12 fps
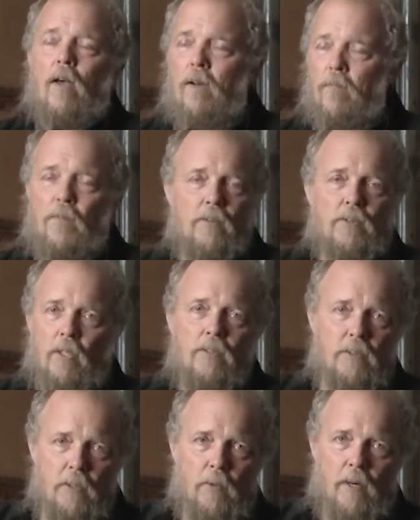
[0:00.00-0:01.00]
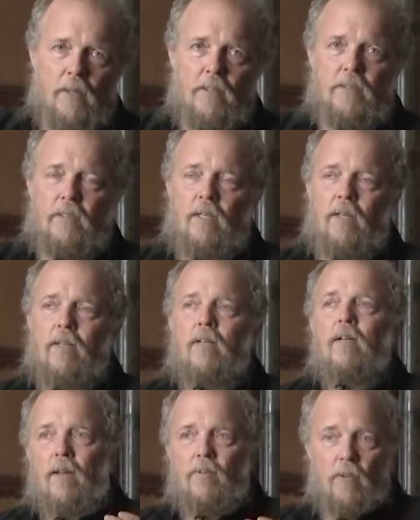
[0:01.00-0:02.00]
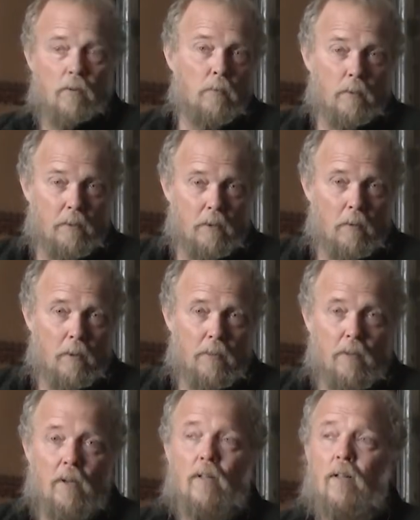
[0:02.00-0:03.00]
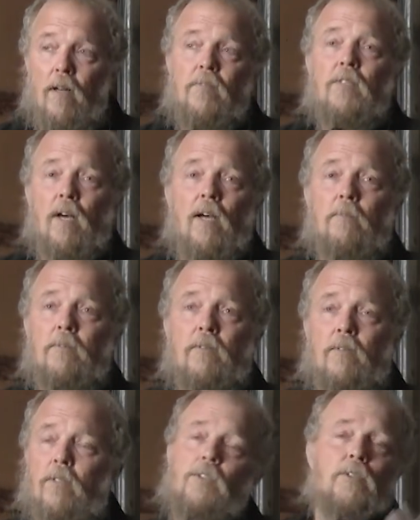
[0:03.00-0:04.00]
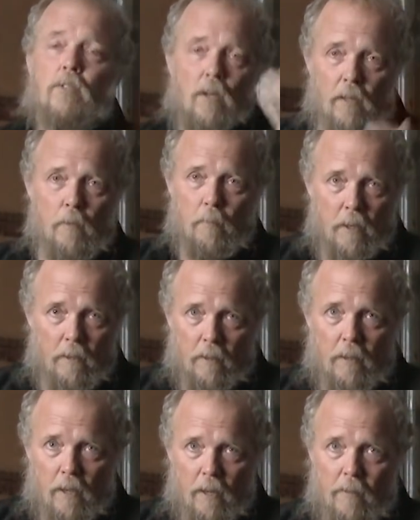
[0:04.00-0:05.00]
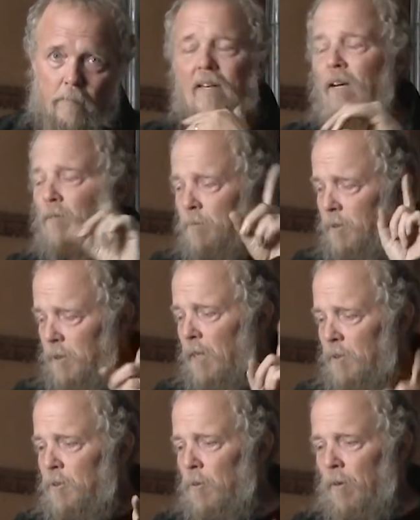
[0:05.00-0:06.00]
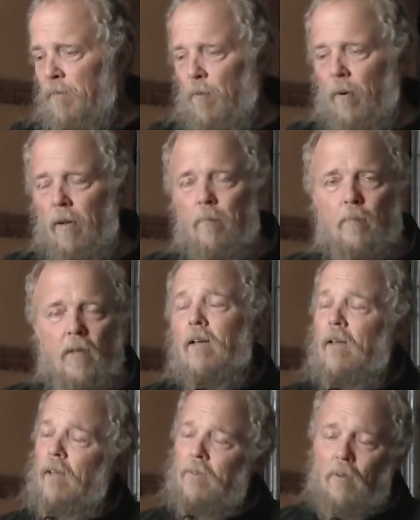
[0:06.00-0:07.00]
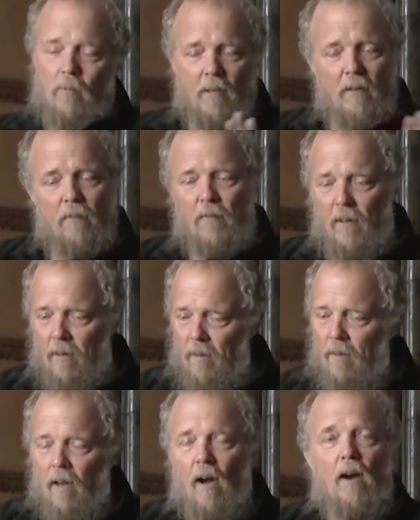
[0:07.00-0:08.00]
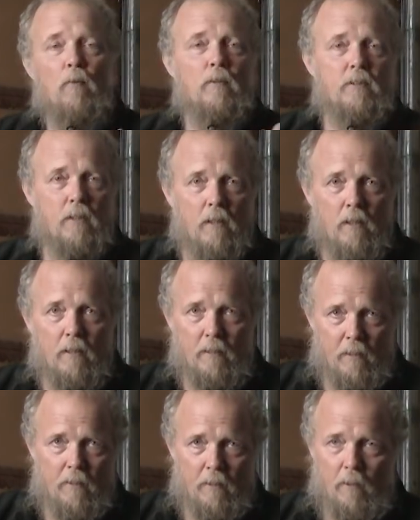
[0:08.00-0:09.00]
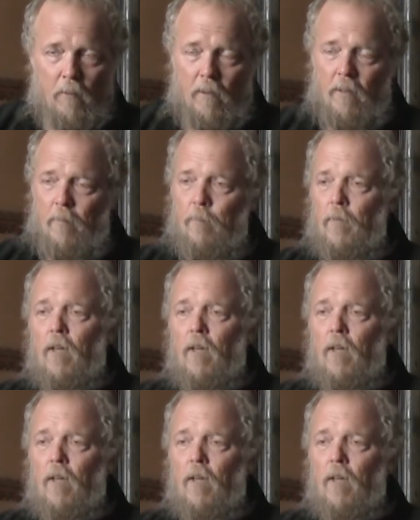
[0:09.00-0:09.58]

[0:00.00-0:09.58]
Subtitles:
And if they're just new onto the scene and don't really know anything, a lot of times they'll just call it a biker gang. Now, side story for you, and don't get offended. I was young and didn't know anything.